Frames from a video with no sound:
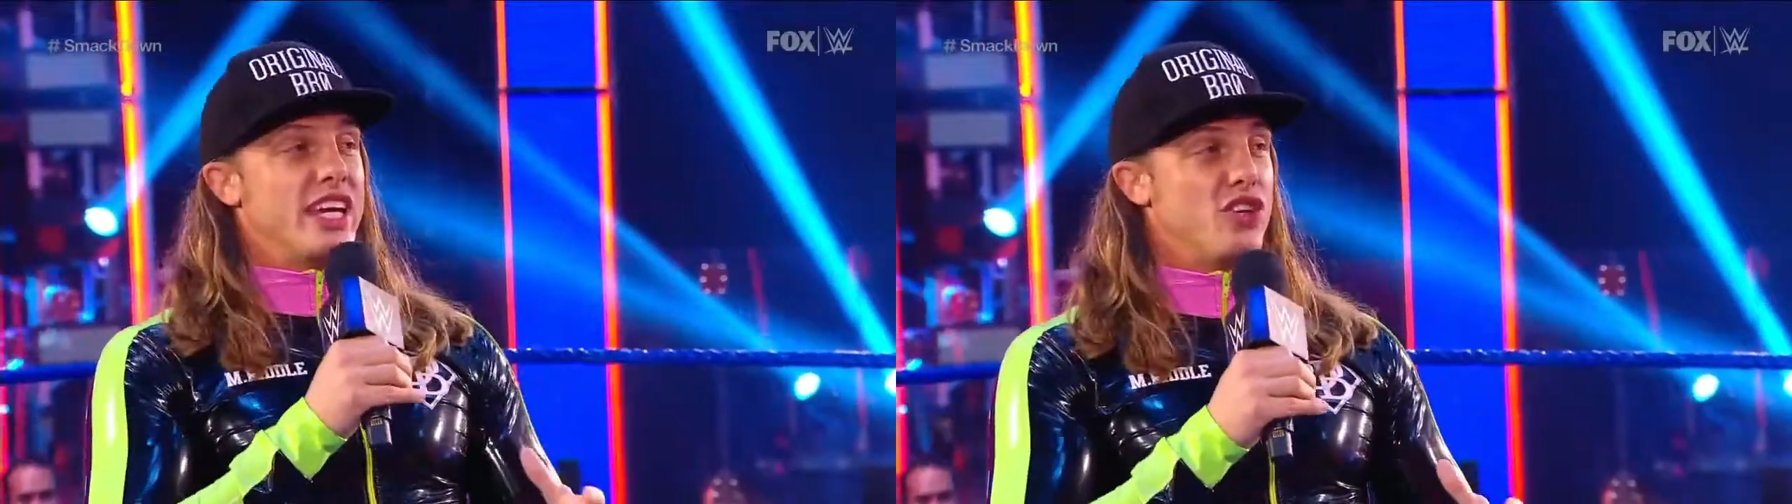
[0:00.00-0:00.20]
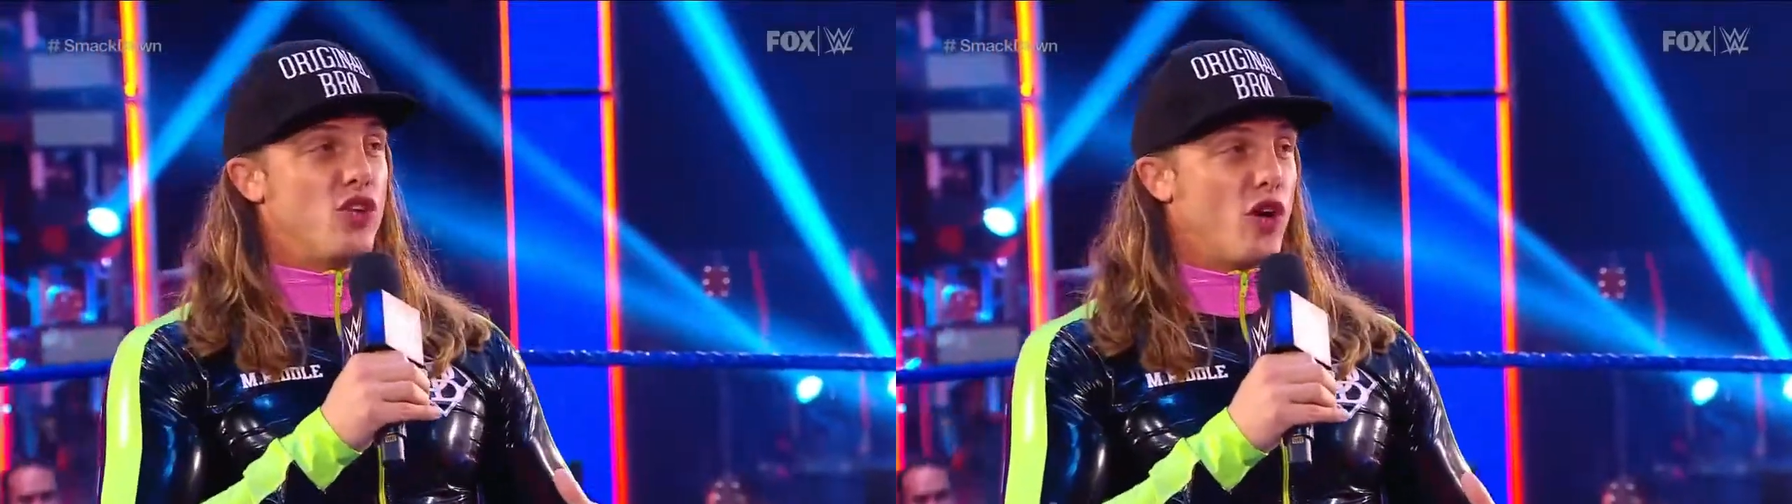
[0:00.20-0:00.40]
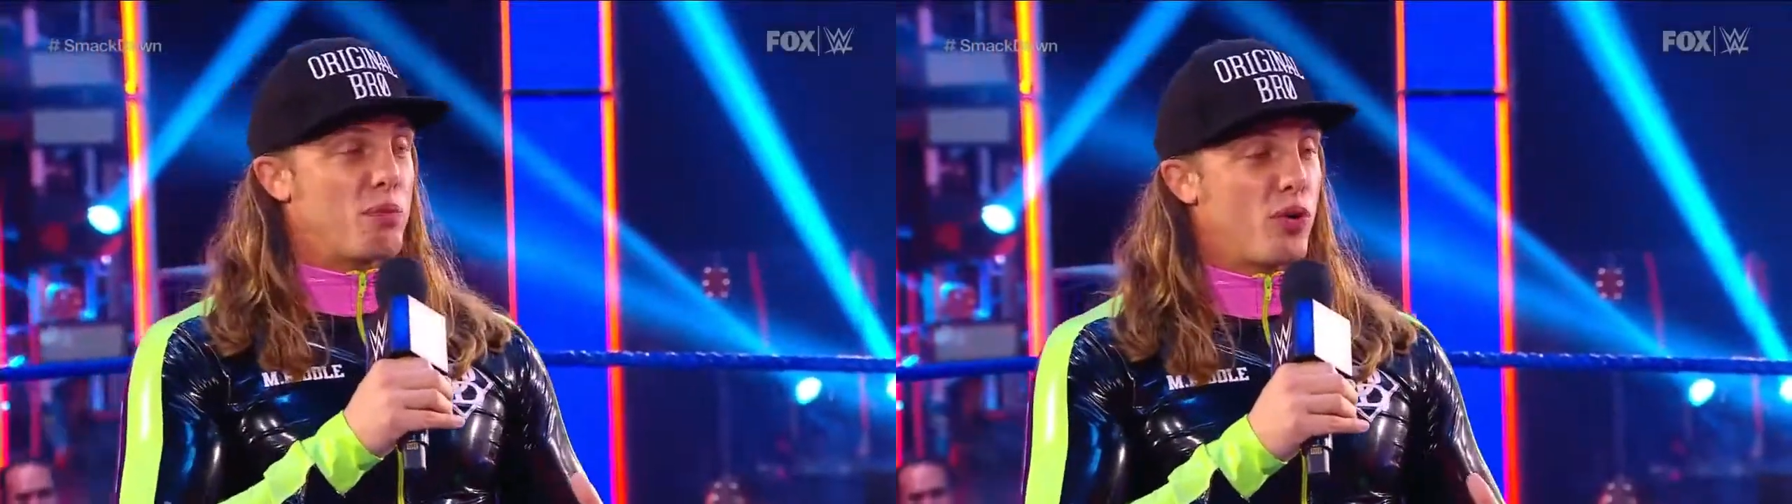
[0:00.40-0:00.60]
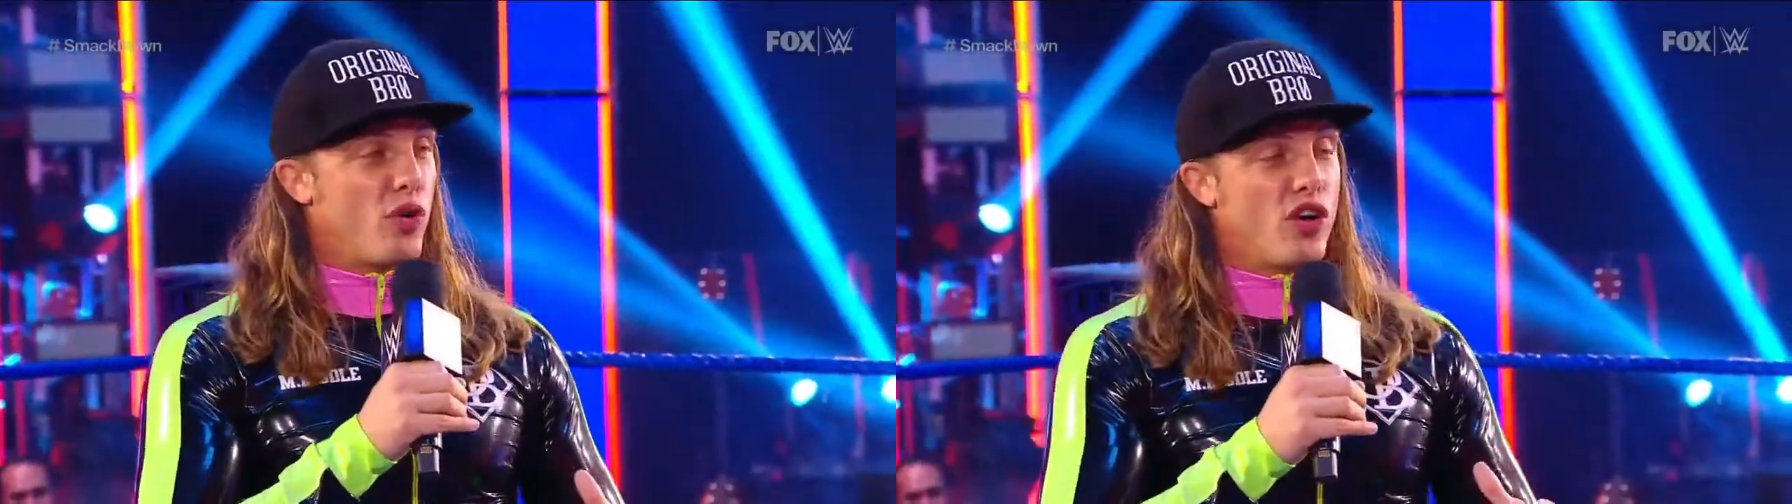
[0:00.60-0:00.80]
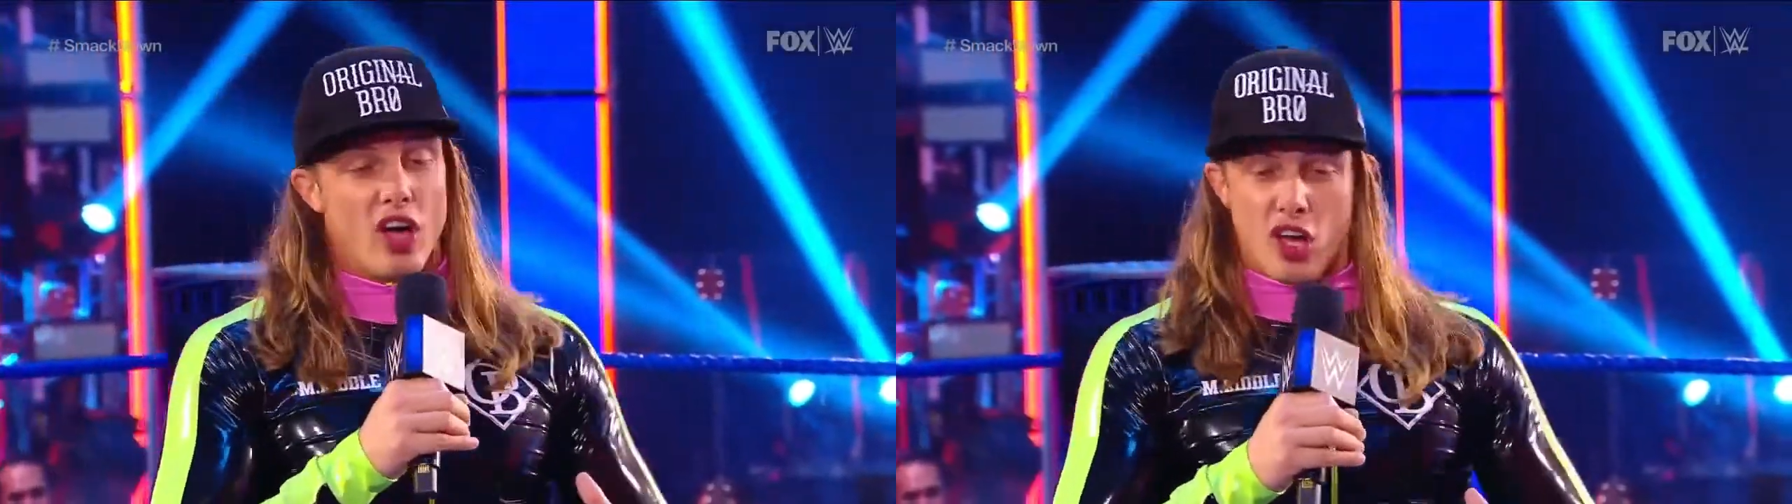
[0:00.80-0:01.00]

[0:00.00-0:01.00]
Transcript: indoor pool.